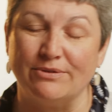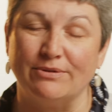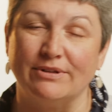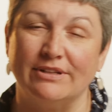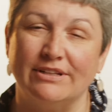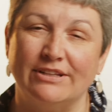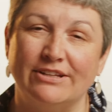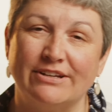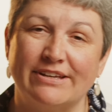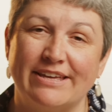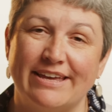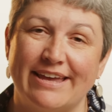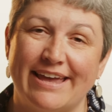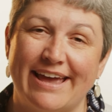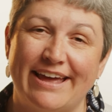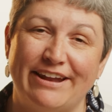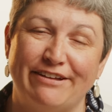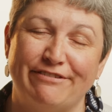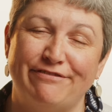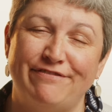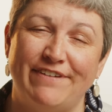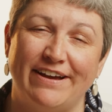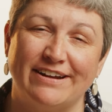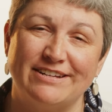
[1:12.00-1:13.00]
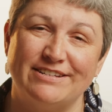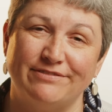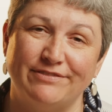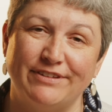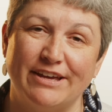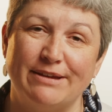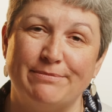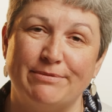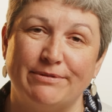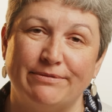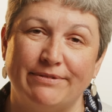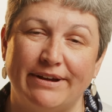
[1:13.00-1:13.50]
when looking at effective
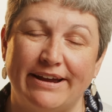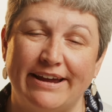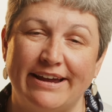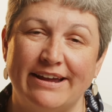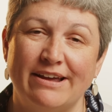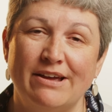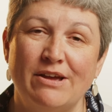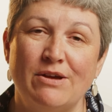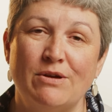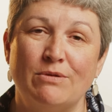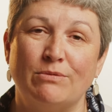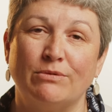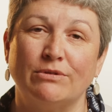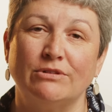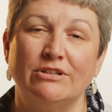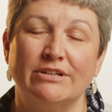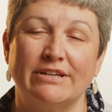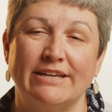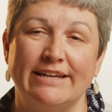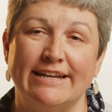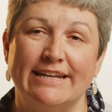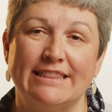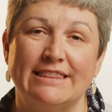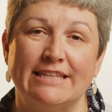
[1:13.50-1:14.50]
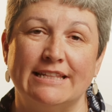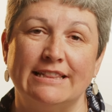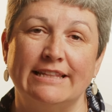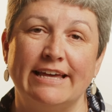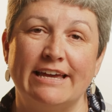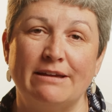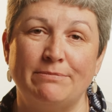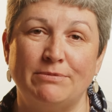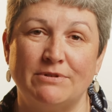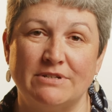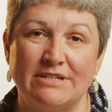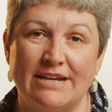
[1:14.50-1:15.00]
labor rate, we're looking at the
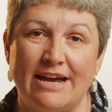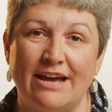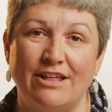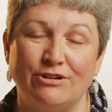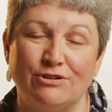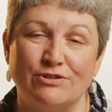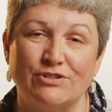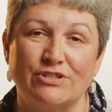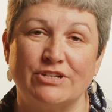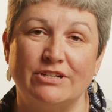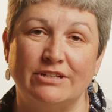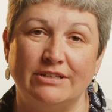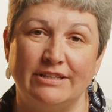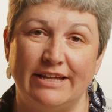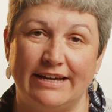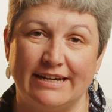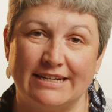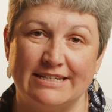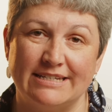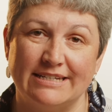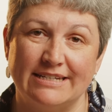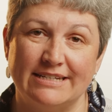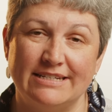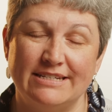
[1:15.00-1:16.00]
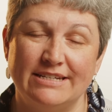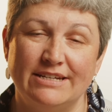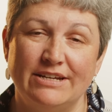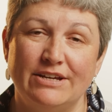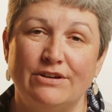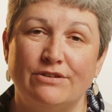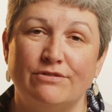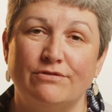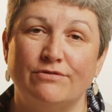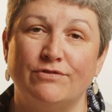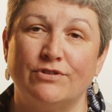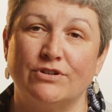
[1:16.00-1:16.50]
labor dollars collected
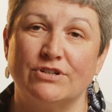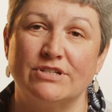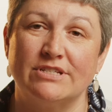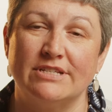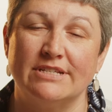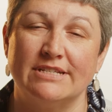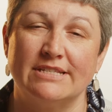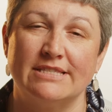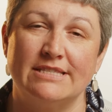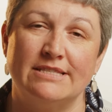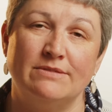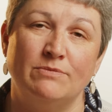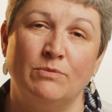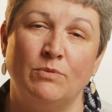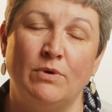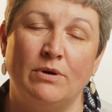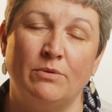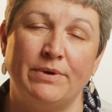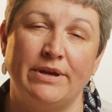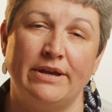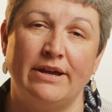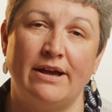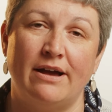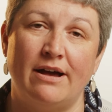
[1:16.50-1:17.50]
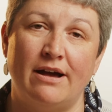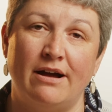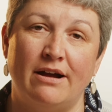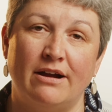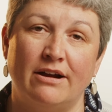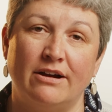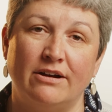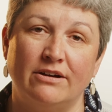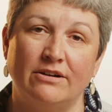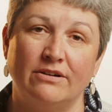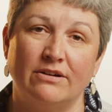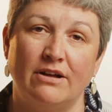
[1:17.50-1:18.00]
versus what we
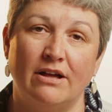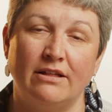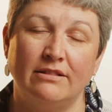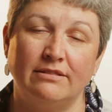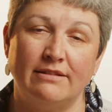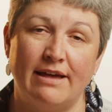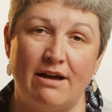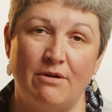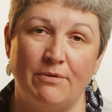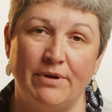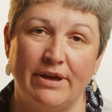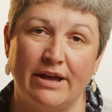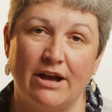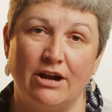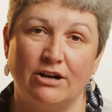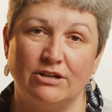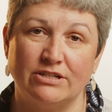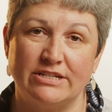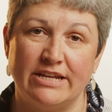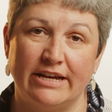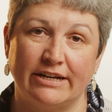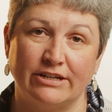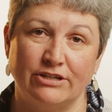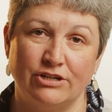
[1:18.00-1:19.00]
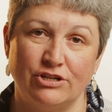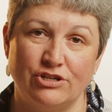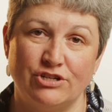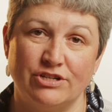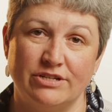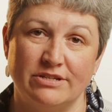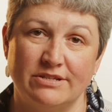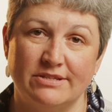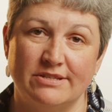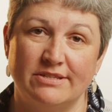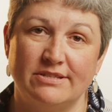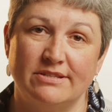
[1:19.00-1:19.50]
are allowing our
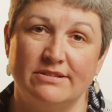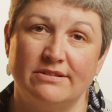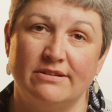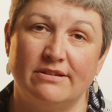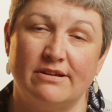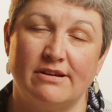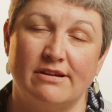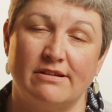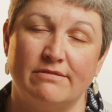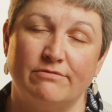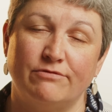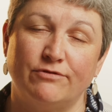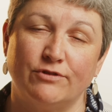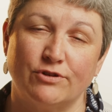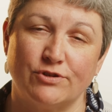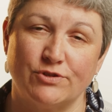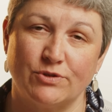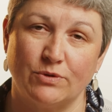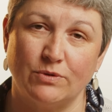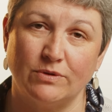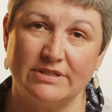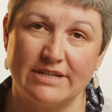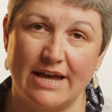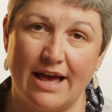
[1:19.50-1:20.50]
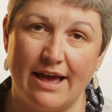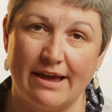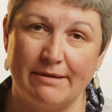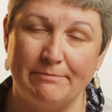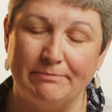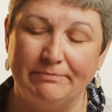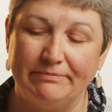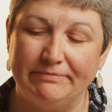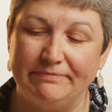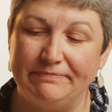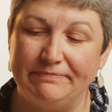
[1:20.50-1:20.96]
technicians for sold time.